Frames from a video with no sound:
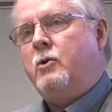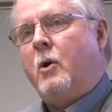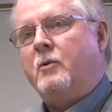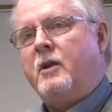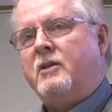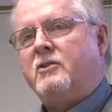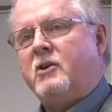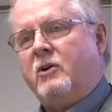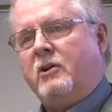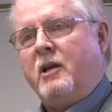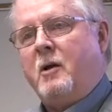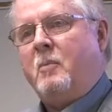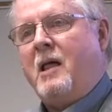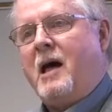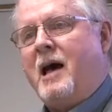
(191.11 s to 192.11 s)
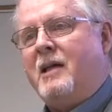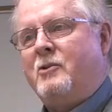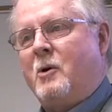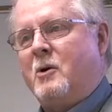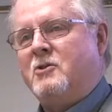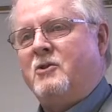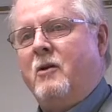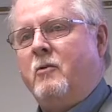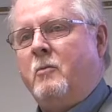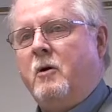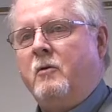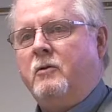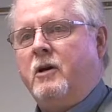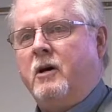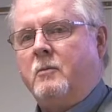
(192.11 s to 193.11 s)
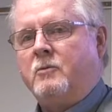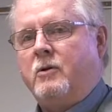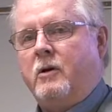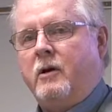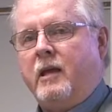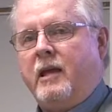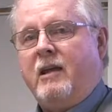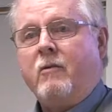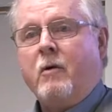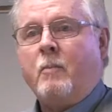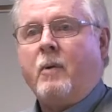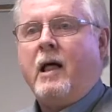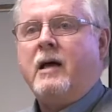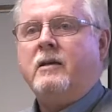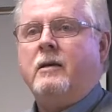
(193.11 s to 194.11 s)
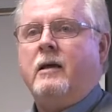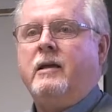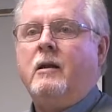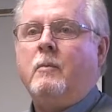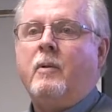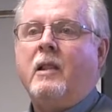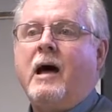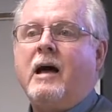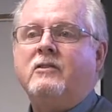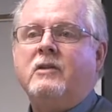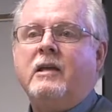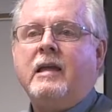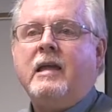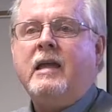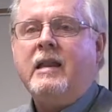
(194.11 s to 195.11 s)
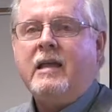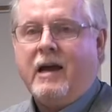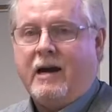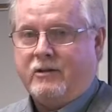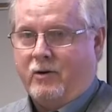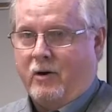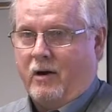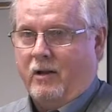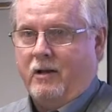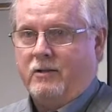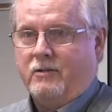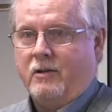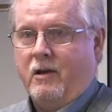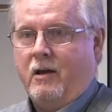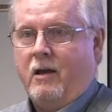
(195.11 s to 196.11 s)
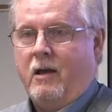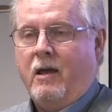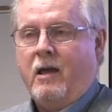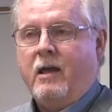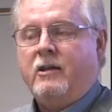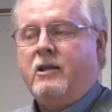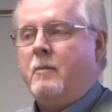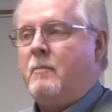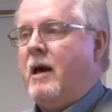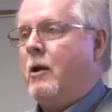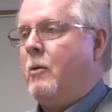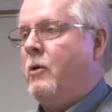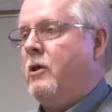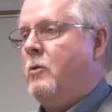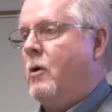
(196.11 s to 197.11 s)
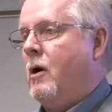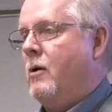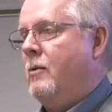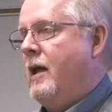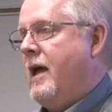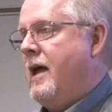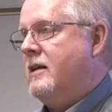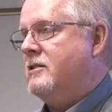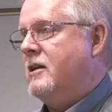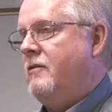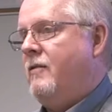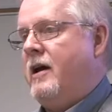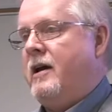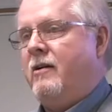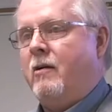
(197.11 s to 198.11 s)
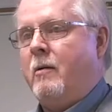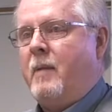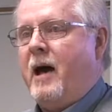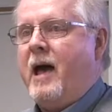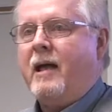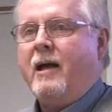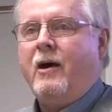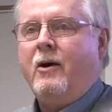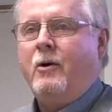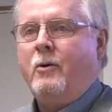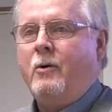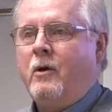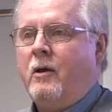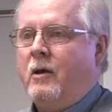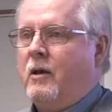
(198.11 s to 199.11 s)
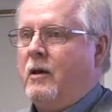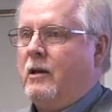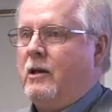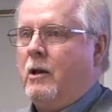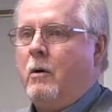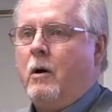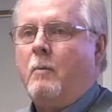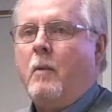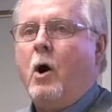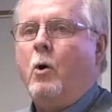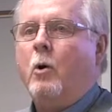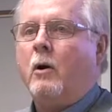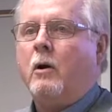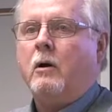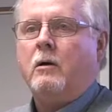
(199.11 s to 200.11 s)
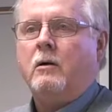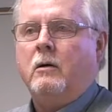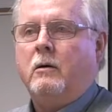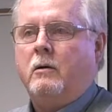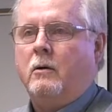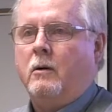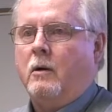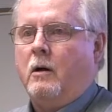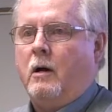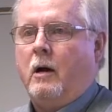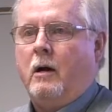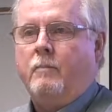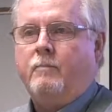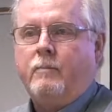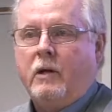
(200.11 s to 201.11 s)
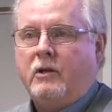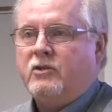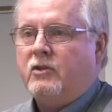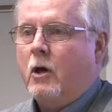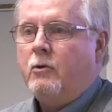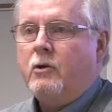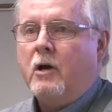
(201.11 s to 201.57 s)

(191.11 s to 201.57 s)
don't necessarily apply to our snow removal dump truck. It applies to any hydraulics. Doesn't matter whether you work on an excavator, a backhoe, a mower, or a snow